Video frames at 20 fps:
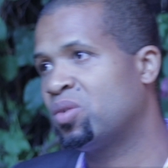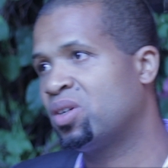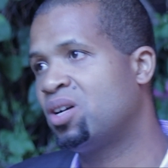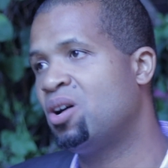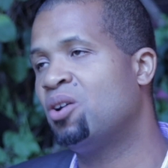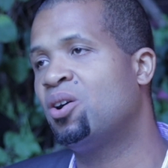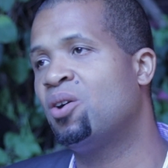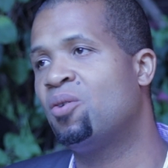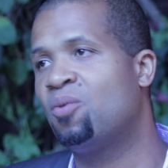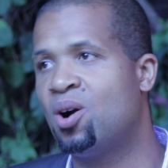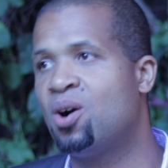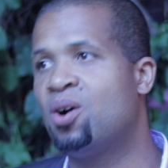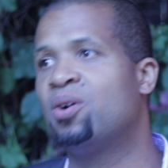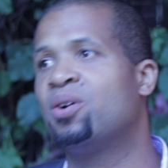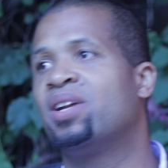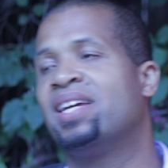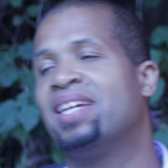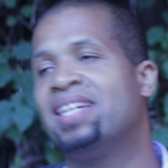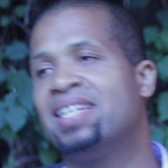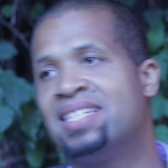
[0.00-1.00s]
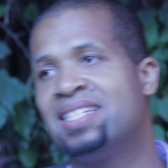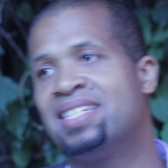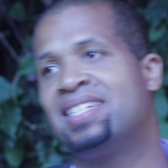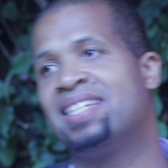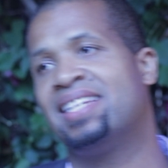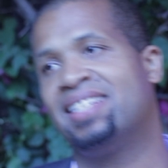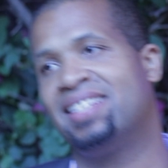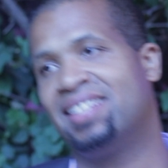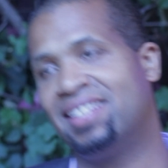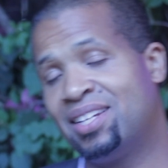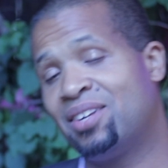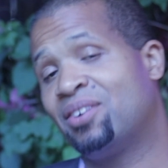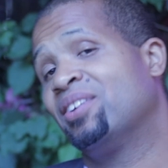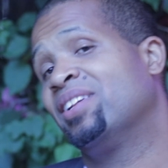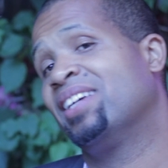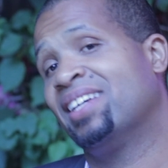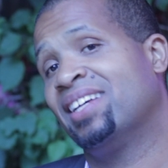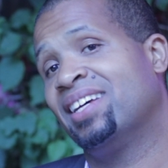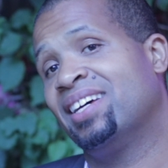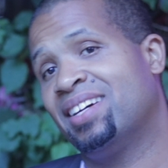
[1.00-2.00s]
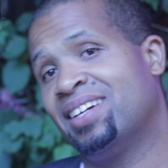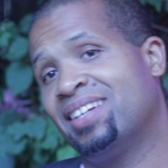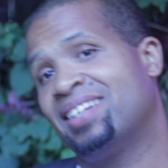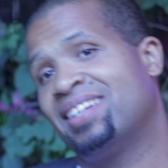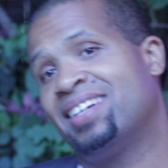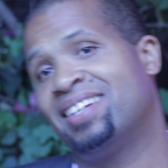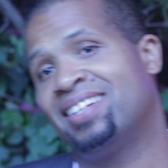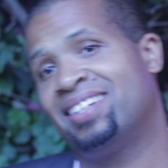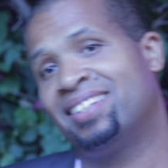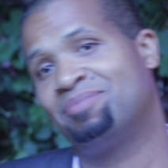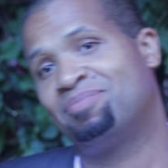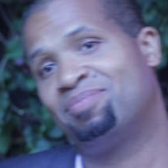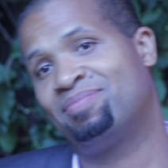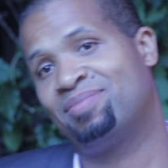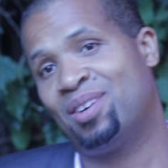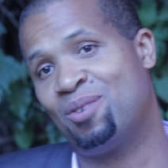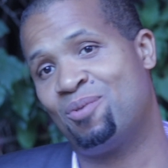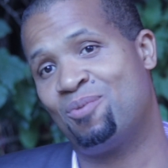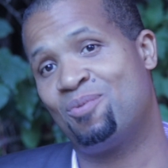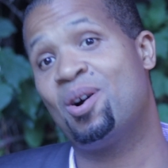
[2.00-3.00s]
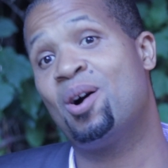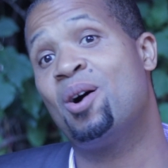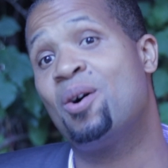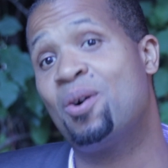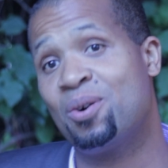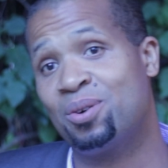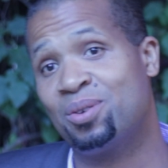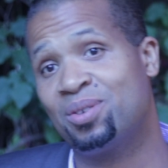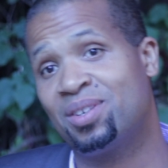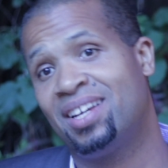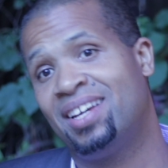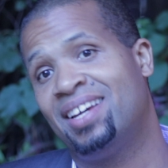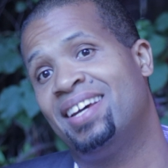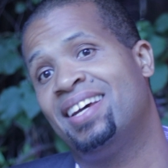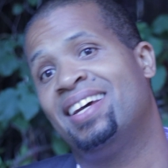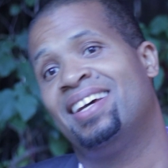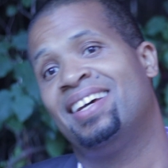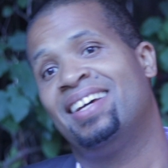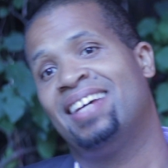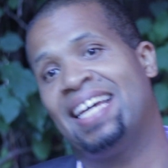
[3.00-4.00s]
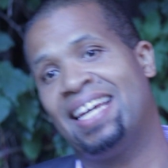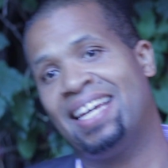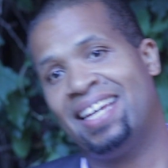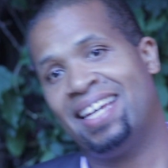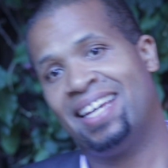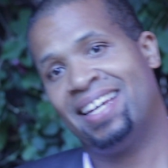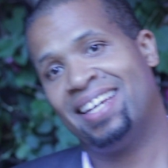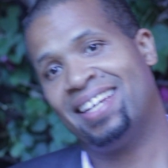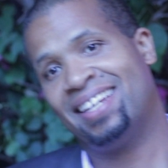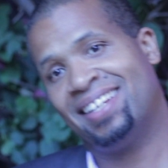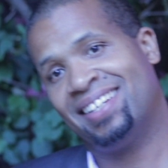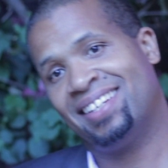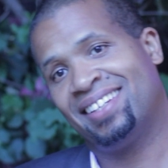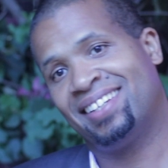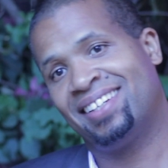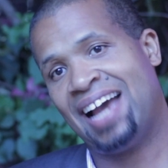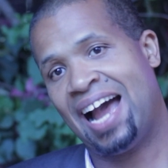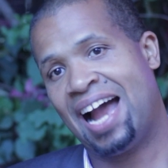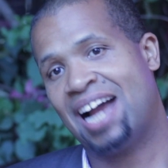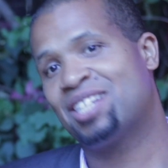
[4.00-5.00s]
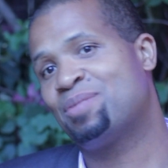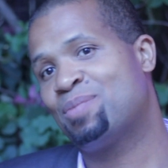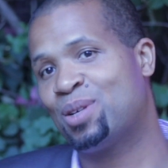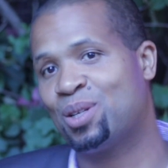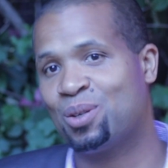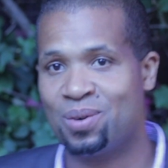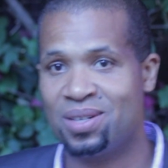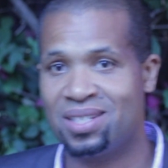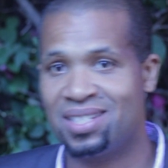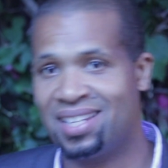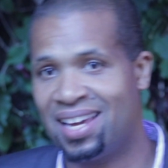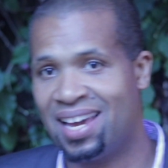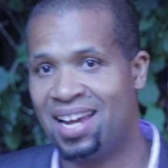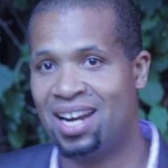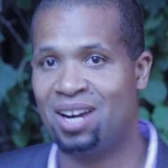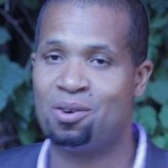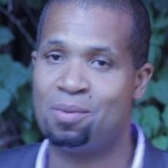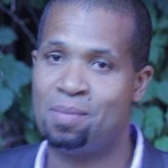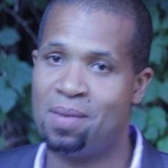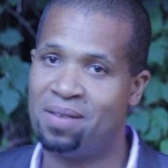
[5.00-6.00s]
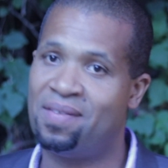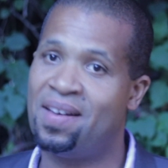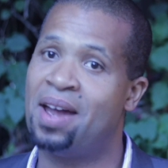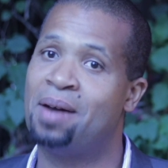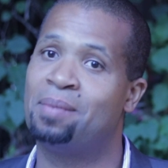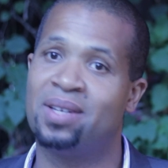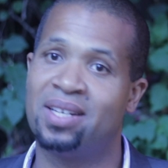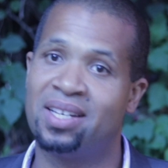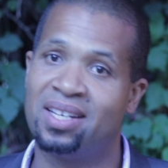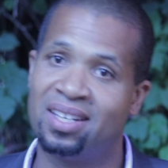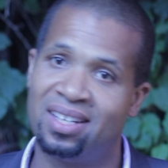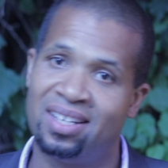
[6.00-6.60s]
Coco Road is literally a road in Geismar, Louisiana, where my family